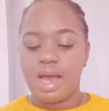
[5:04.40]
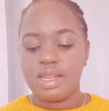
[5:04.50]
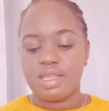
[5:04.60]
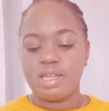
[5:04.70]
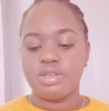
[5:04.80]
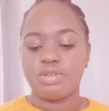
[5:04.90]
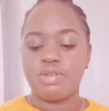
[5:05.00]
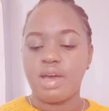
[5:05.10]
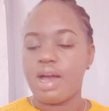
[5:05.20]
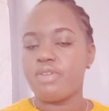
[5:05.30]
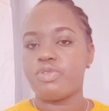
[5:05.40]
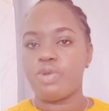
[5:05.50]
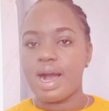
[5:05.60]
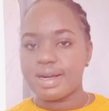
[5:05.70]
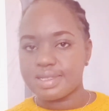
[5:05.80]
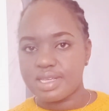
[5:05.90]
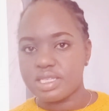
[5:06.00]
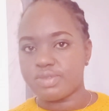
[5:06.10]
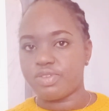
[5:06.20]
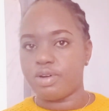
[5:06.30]
and then you should have
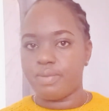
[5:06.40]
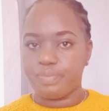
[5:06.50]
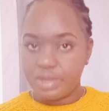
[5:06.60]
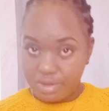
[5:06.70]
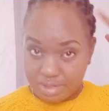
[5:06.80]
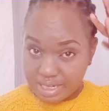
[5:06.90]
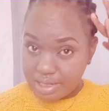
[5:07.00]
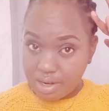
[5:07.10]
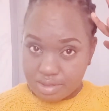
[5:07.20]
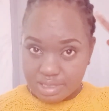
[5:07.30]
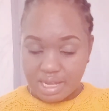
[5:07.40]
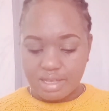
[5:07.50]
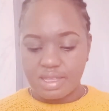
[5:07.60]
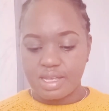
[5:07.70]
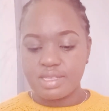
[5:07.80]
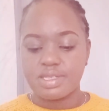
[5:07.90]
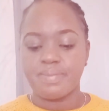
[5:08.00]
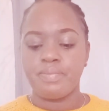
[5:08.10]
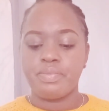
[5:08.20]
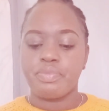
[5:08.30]
waxes for dreadlocks like this,